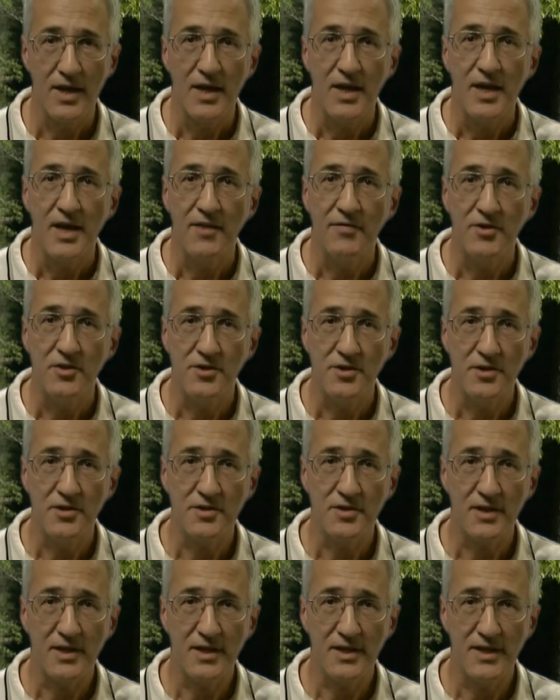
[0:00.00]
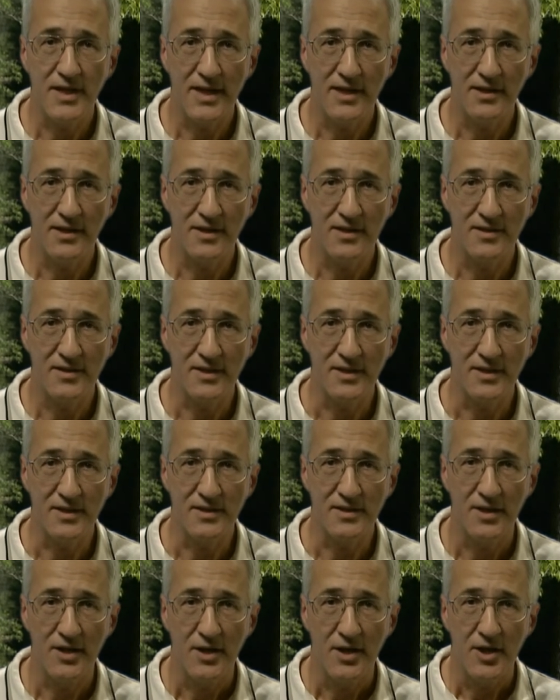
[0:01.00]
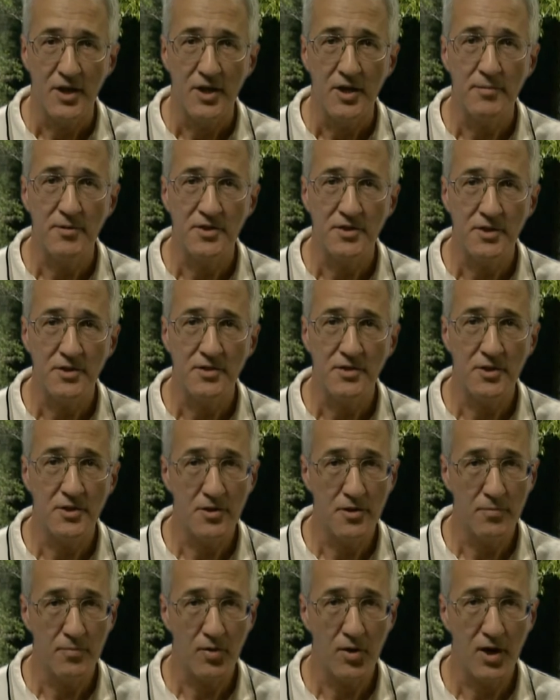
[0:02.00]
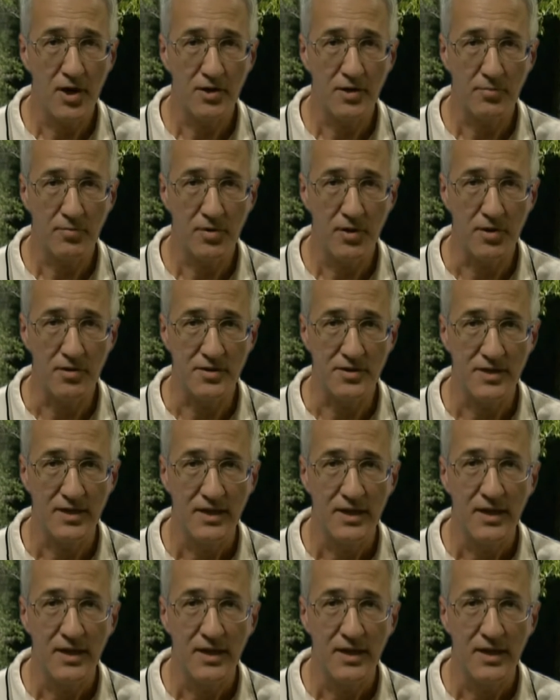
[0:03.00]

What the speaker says: If you choose to contain the disease, you must use a 2-pronged approach